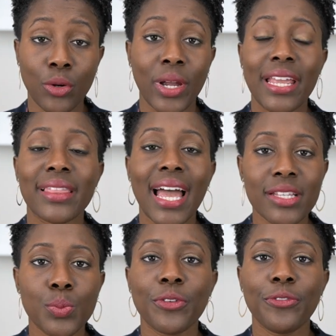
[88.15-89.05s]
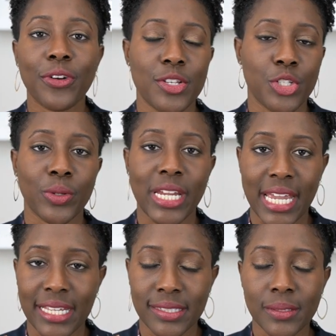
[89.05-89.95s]
Okay, that's what fostering
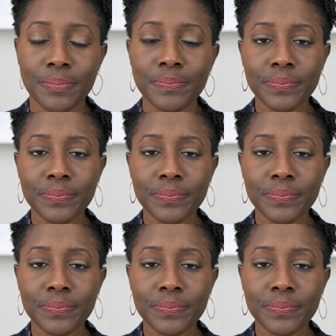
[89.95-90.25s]
is.